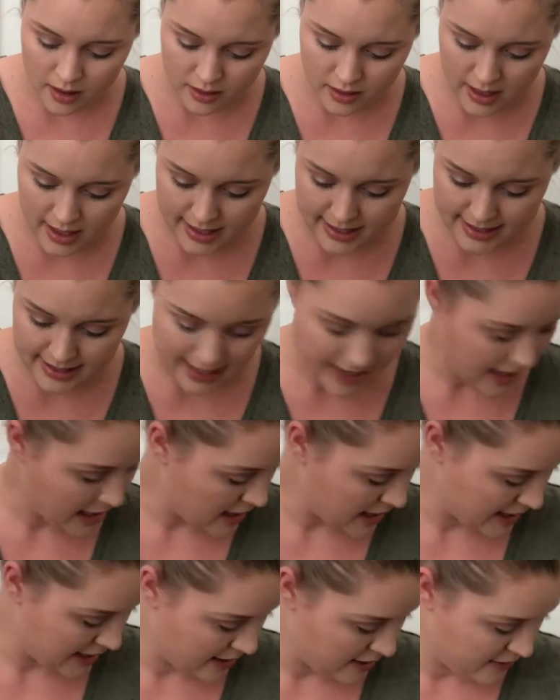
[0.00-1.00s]
they
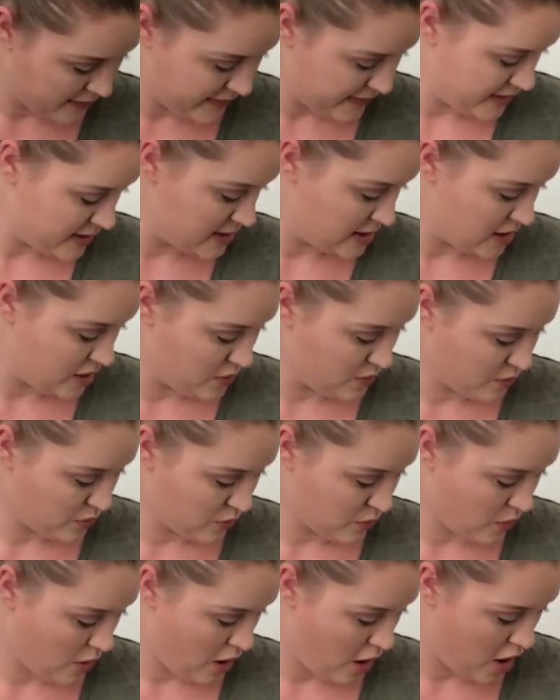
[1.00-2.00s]
gave the
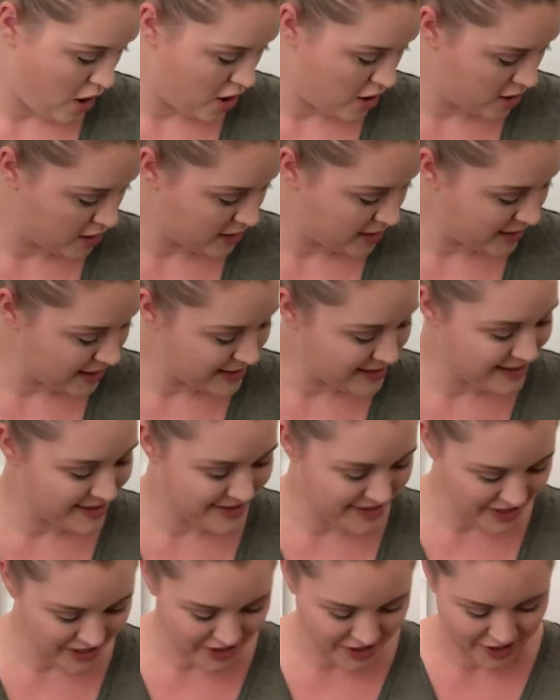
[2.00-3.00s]
wrong
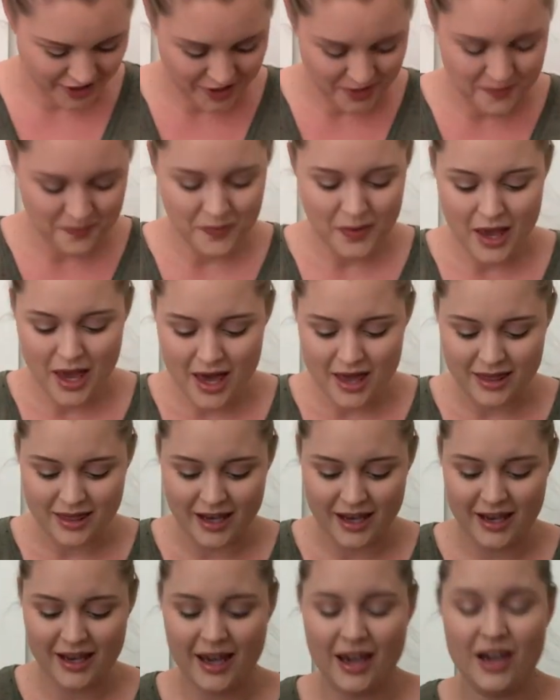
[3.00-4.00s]
sticker. They